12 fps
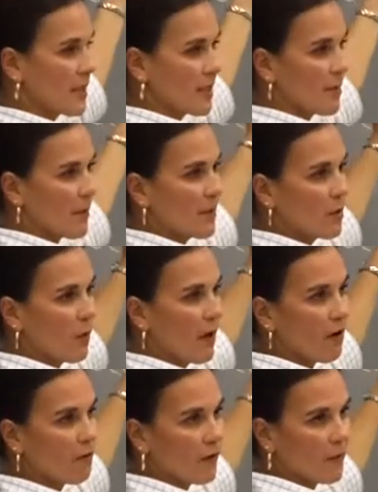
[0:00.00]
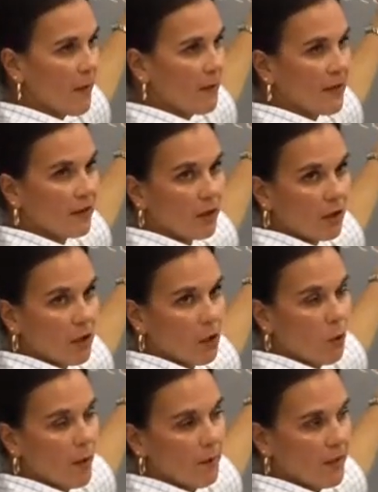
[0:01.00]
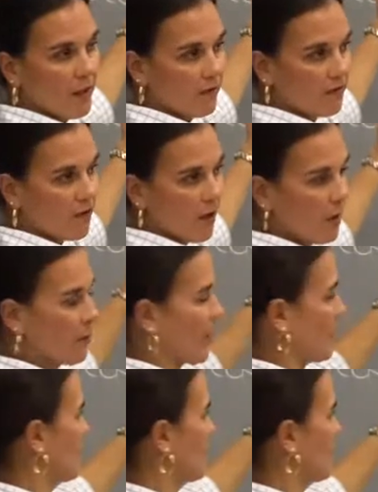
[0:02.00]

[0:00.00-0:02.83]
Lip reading: it's experiment 12 with maybe a little equipment from